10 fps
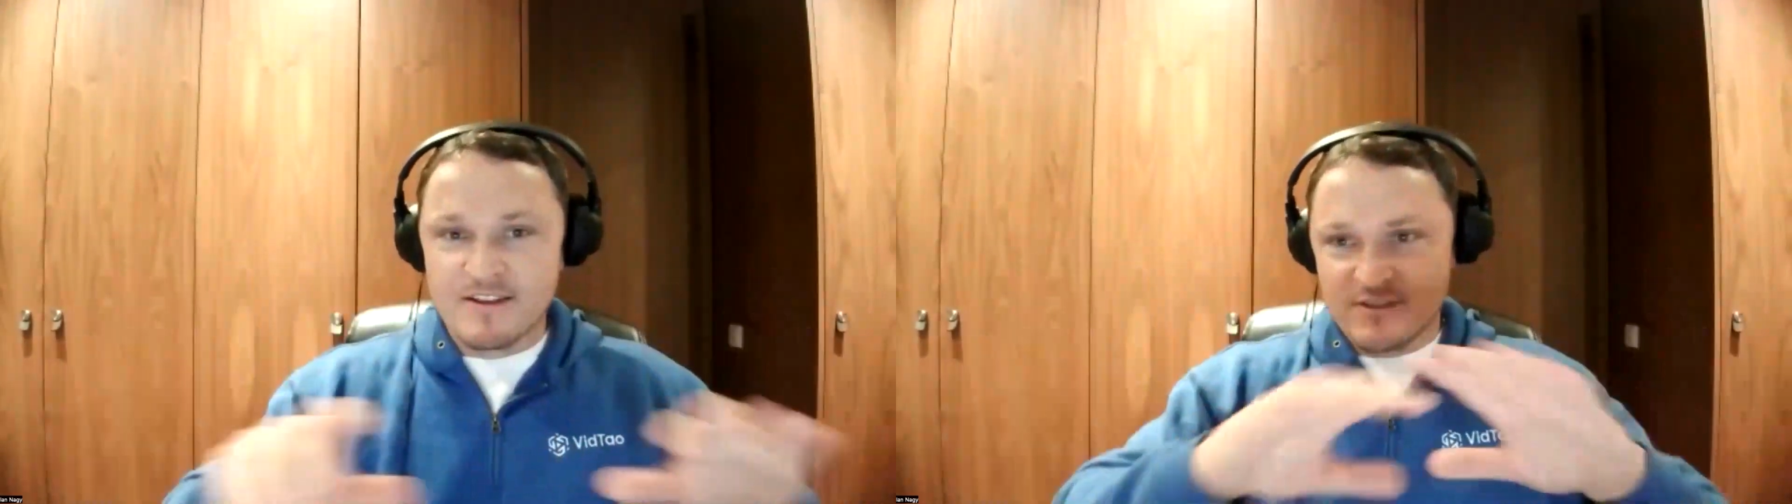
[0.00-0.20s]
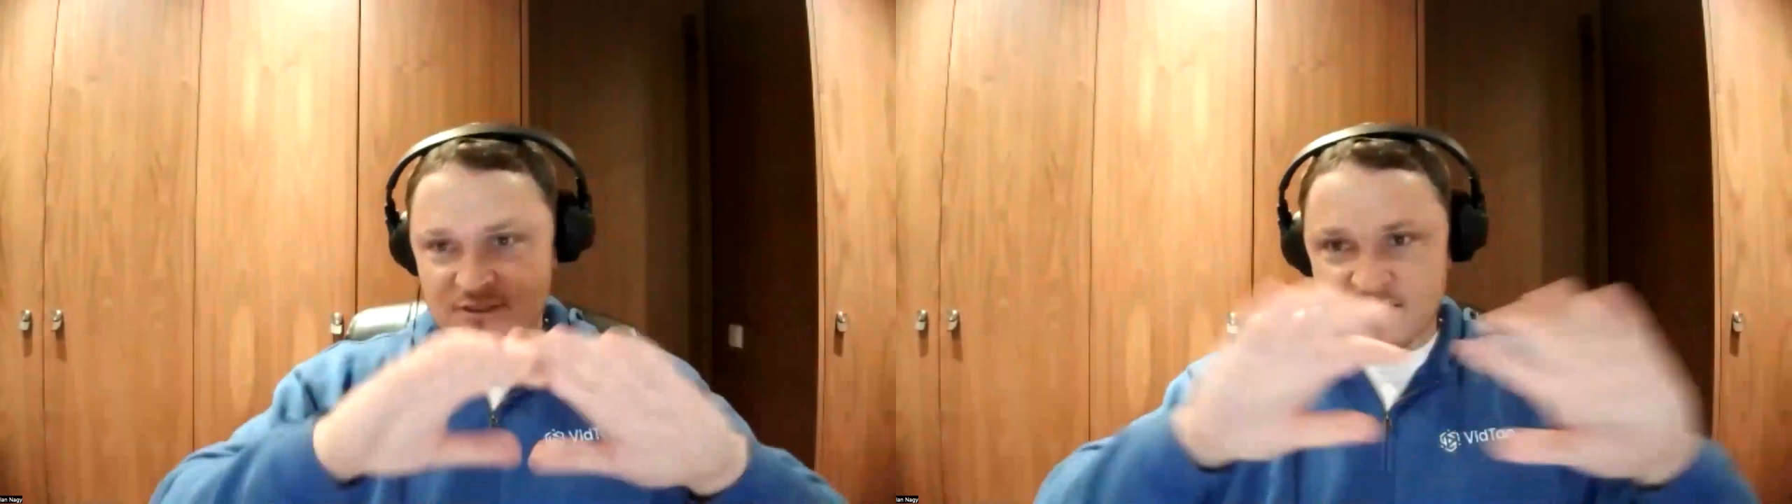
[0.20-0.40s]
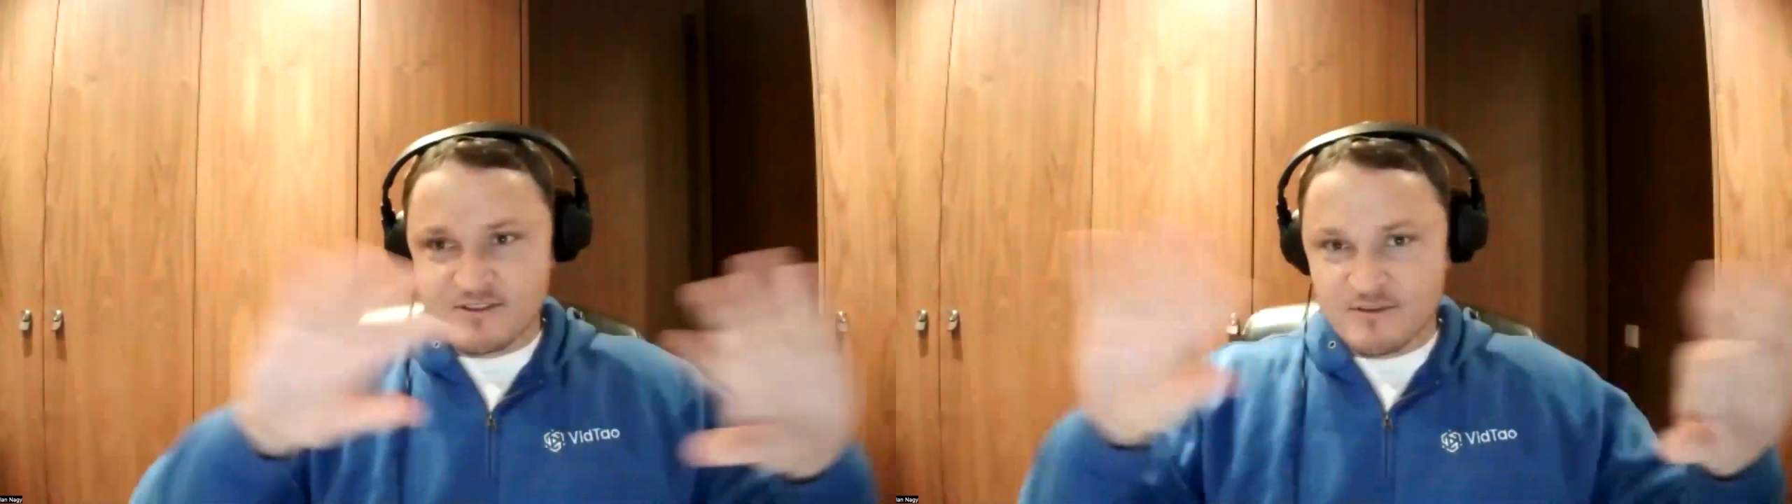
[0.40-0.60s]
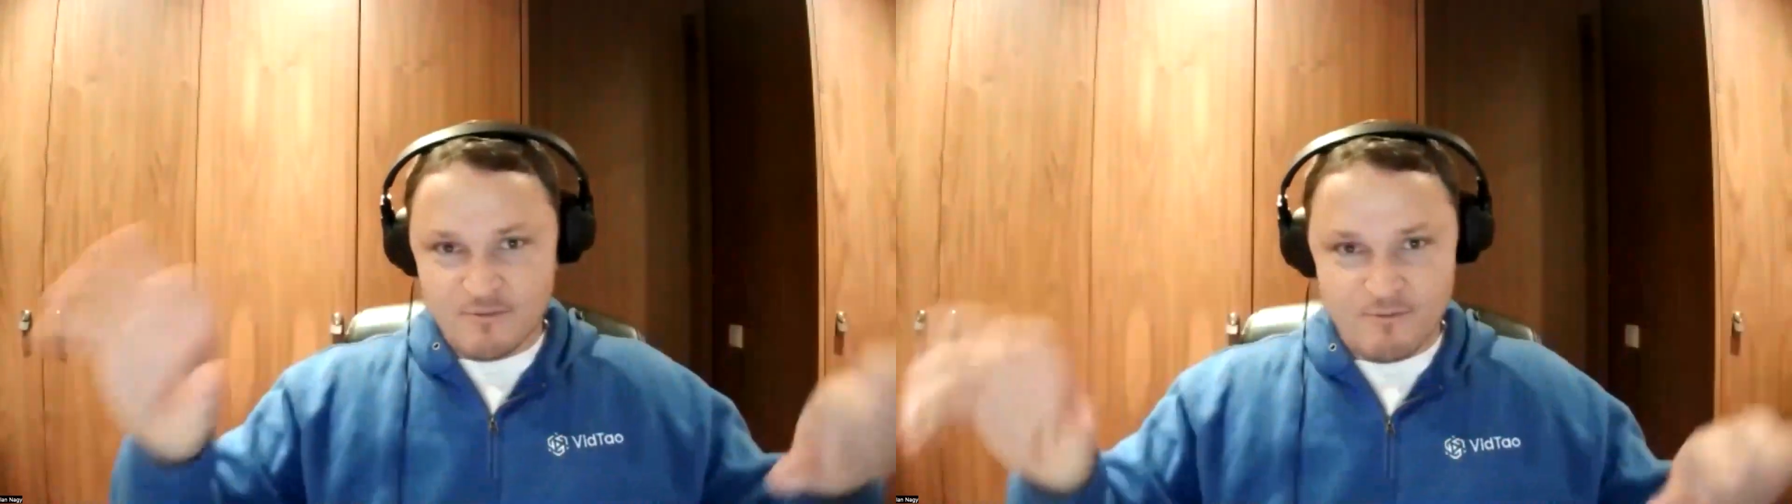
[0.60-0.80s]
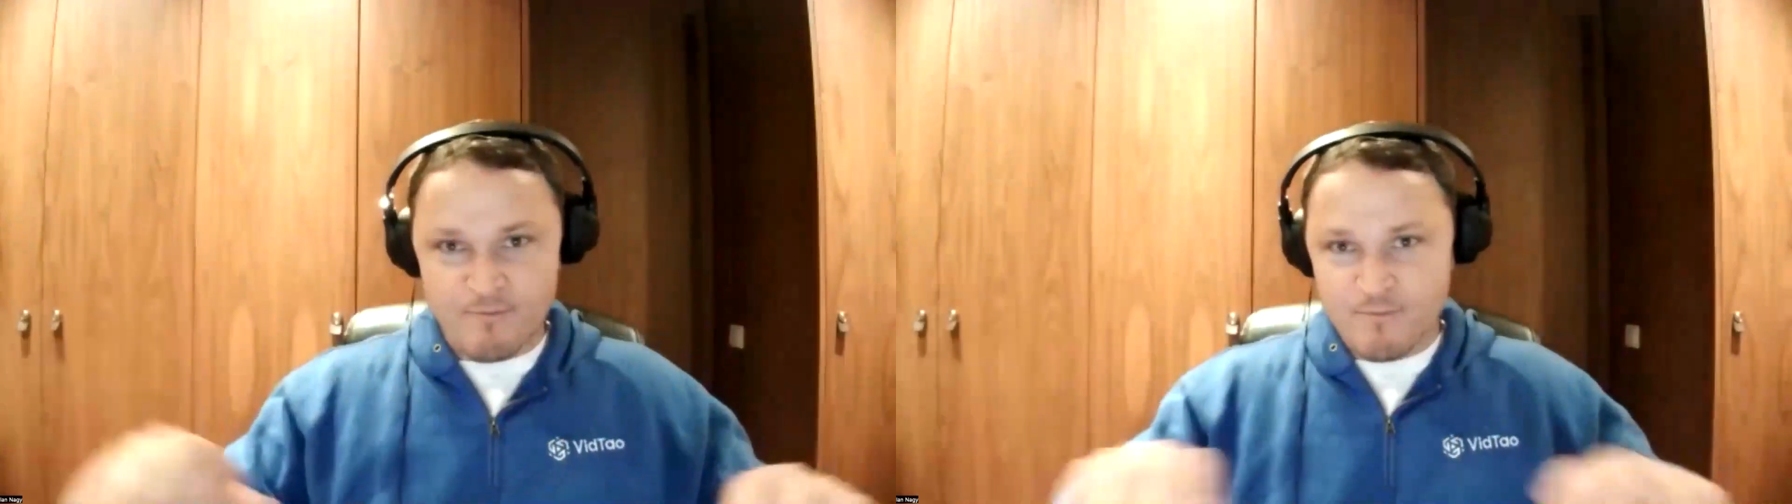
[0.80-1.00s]

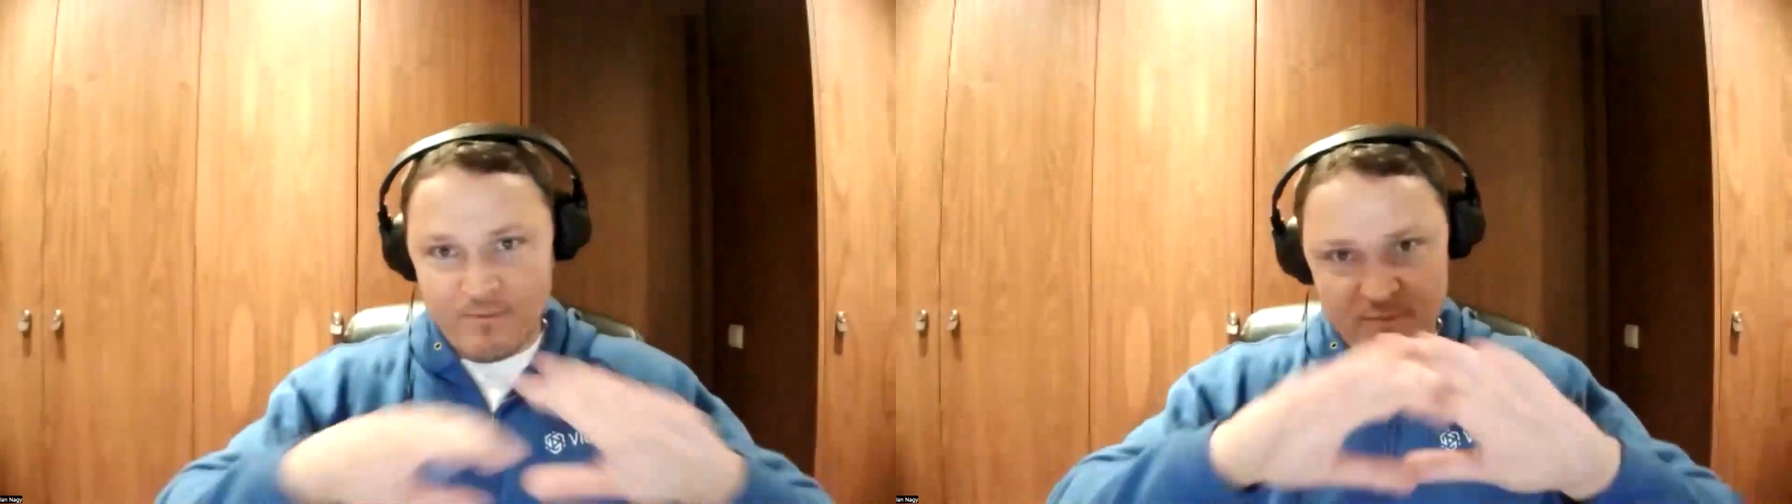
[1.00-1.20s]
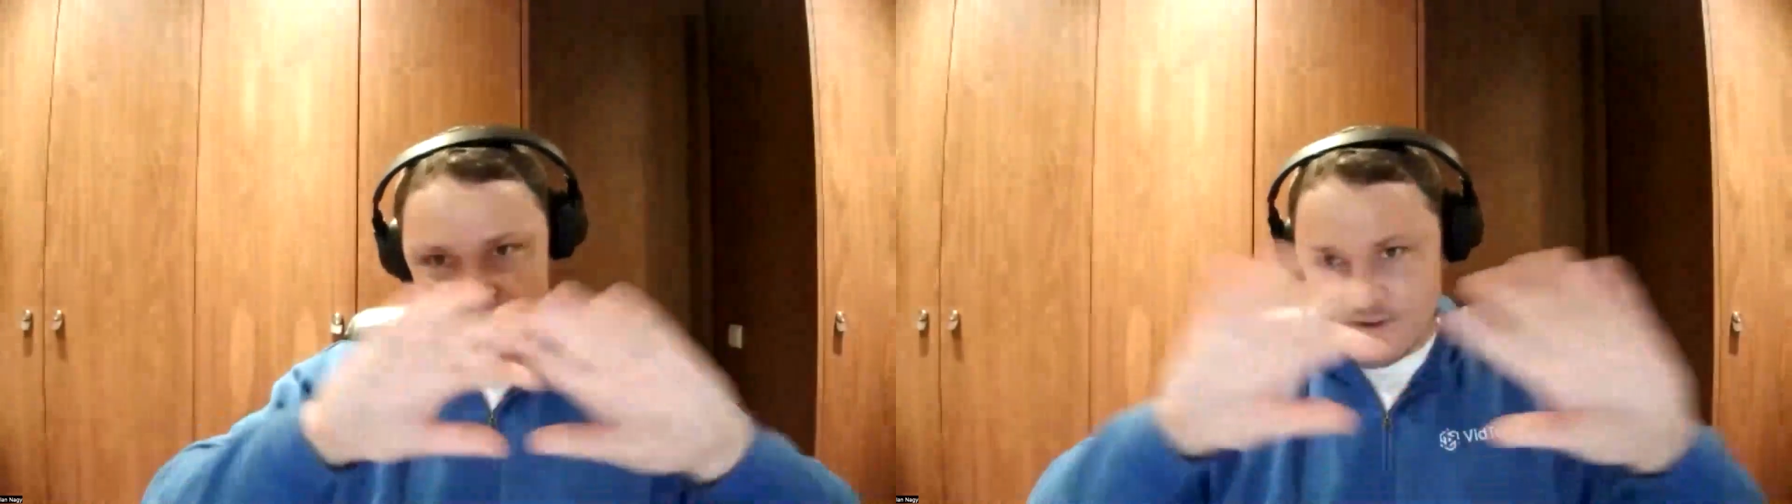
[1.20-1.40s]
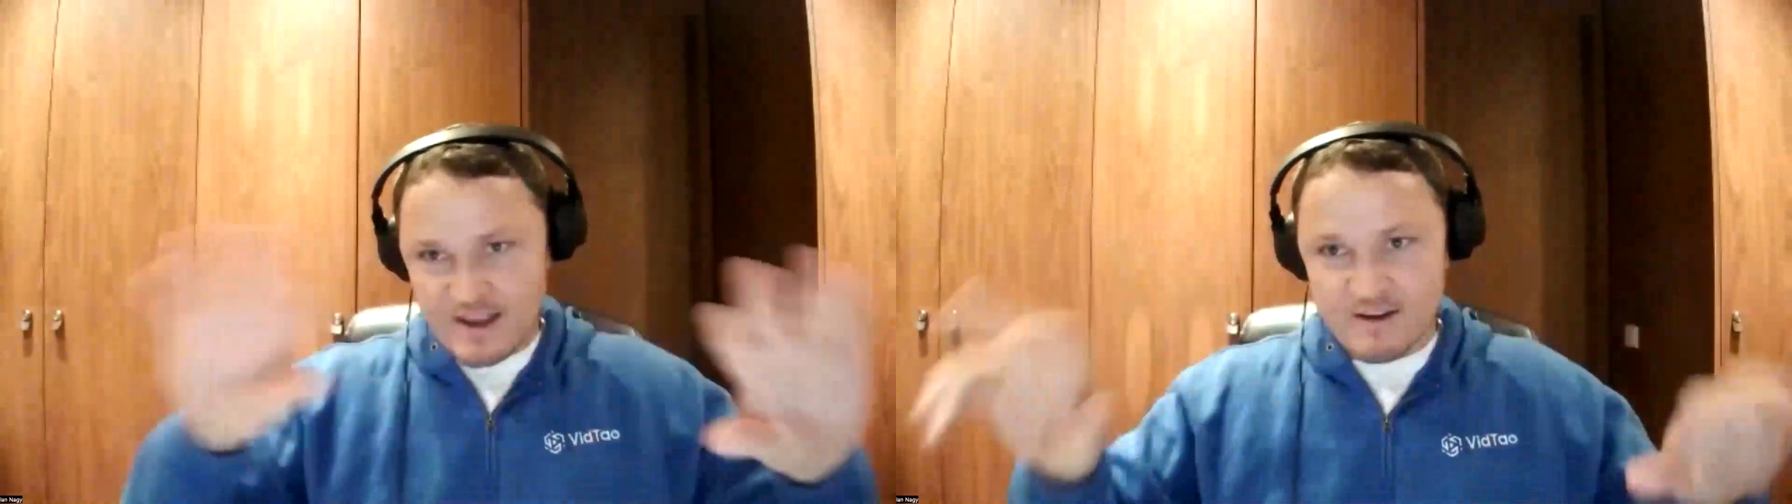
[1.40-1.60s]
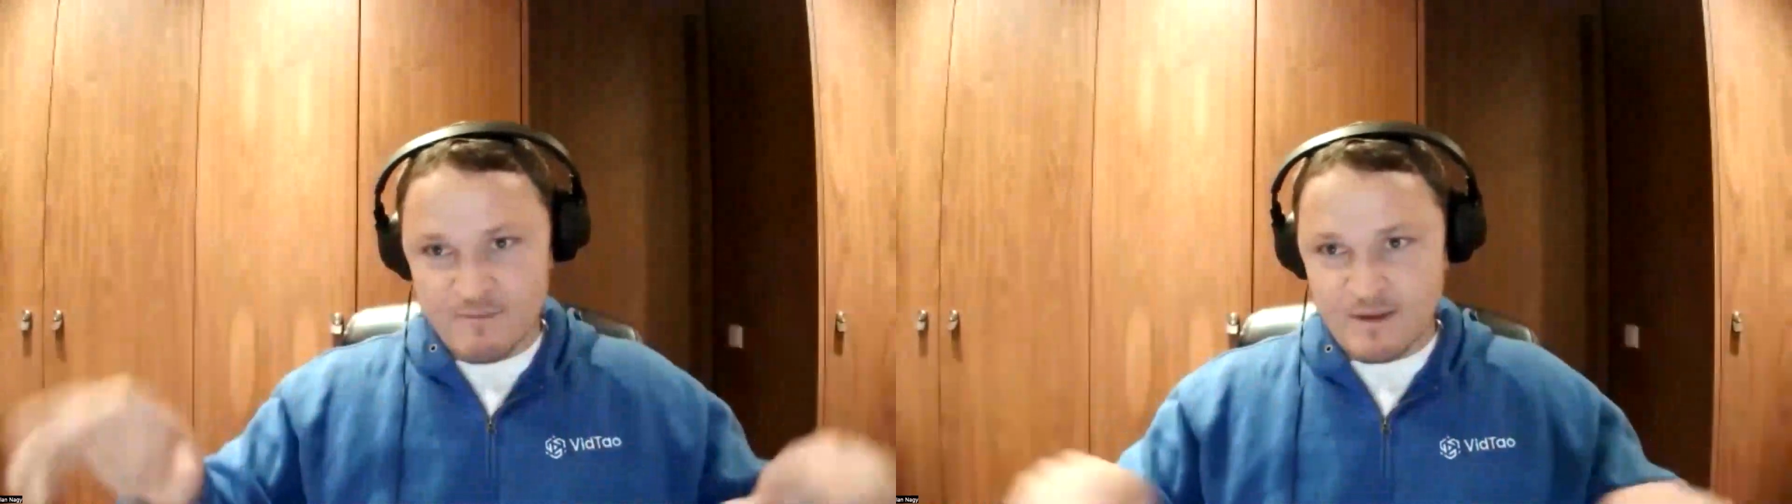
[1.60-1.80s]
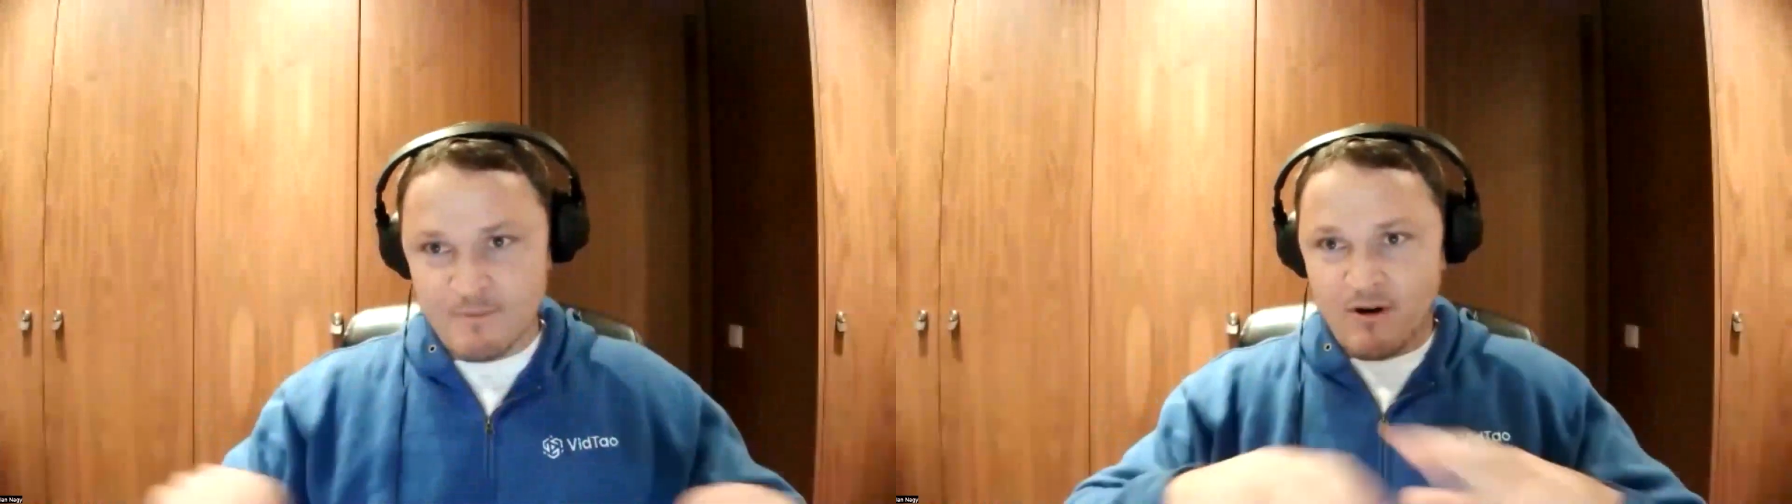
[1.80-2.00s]
that's taking a
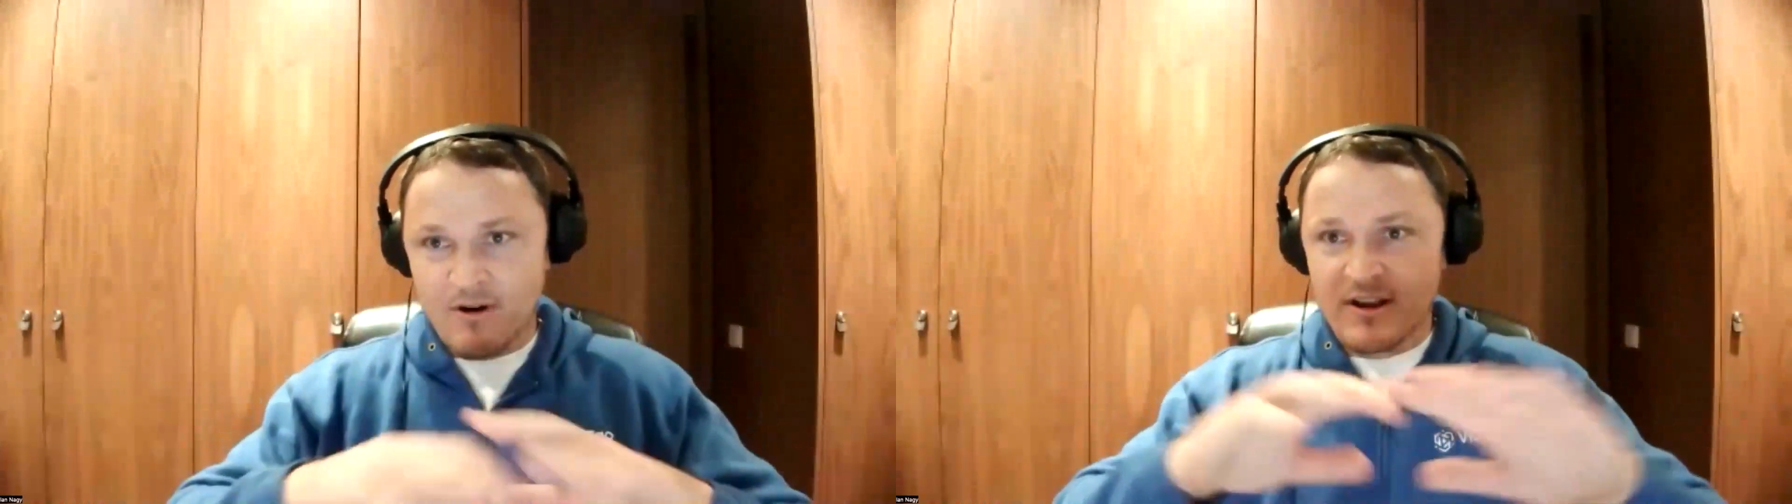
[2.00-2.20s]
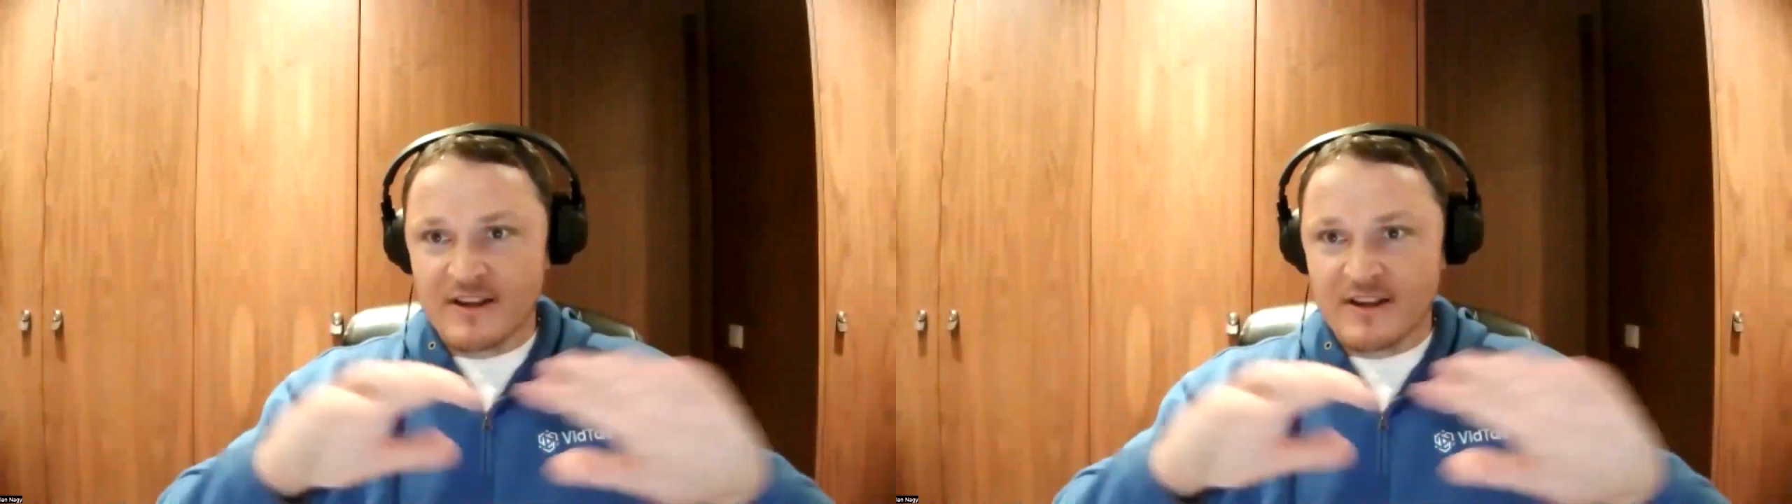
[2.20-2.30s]
big part.